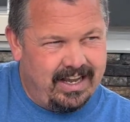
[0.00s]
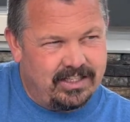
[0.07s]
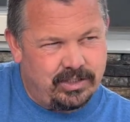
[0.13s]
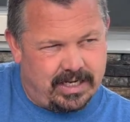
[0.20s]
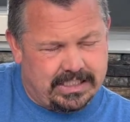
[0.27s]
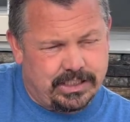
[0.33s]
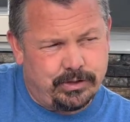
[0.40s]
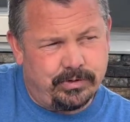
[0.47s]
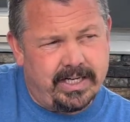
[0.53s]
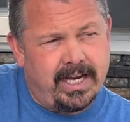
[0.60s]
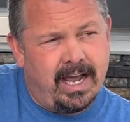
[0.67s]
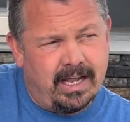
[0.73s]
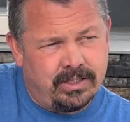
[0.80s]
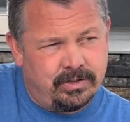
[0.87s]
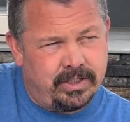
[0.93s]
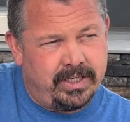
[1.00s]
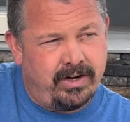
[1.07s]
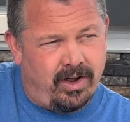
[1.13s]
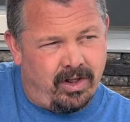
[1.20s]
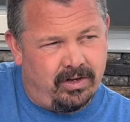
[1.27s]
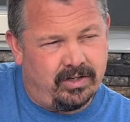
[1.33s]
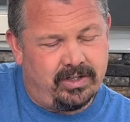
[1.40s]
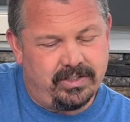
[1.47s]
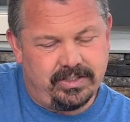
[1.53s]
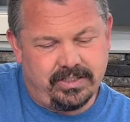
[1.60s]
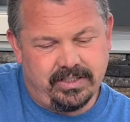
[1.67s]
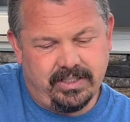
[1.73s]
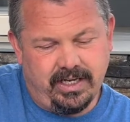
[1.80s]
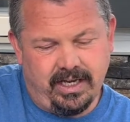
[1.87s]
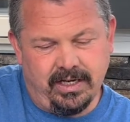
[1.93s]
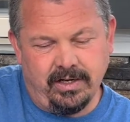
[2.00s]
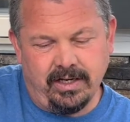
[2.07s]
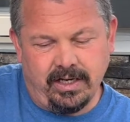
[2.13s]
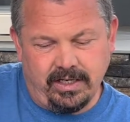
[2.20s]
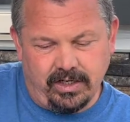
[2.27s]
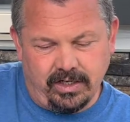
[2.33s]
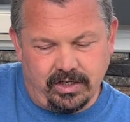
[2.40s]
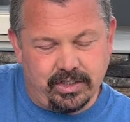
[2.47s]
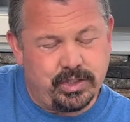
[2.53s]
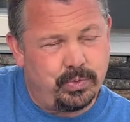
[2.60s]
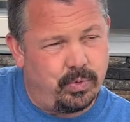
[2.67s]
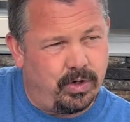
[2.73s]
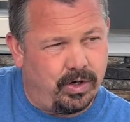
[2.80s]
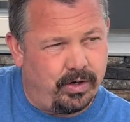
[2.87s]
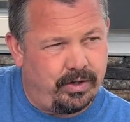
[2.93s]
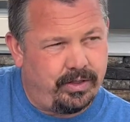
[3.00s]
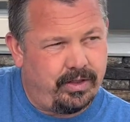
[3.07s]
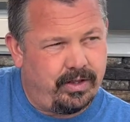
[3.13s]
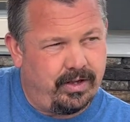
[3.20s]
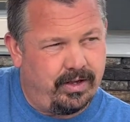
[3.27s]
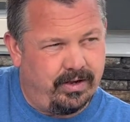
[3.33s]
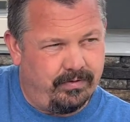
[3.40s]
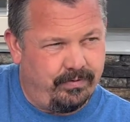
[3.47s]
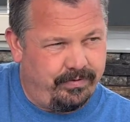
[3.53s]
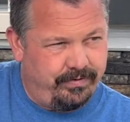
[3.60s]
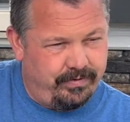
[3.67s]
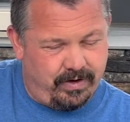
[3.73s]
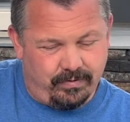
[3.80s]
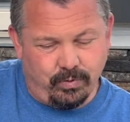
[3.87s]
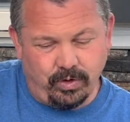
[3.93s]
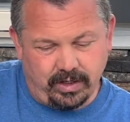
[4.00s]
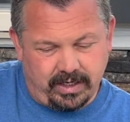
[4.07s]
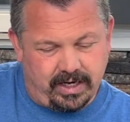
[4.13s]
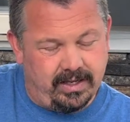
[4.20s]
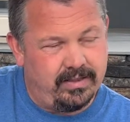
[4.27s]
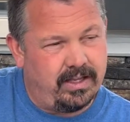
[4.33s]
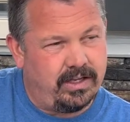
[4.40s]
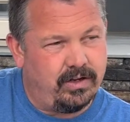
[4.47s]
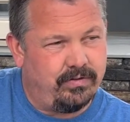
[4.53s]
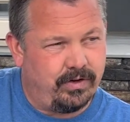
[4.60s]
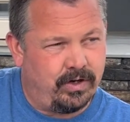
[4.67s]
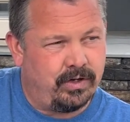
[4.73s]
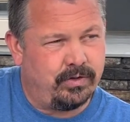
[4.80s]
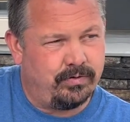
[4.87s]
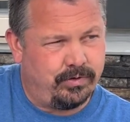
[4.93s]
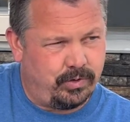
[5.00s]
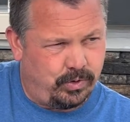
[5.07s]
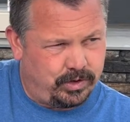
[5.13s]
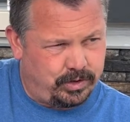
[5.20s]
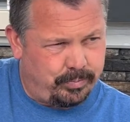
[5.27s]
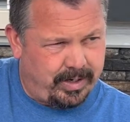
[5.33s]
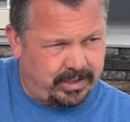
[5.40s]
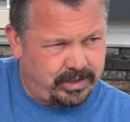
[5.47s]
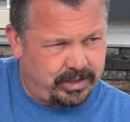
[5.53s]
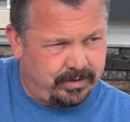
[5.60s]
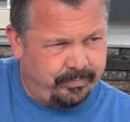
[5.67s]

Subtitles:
So that's $300 in a year's worth of working that you've earned towards your pension.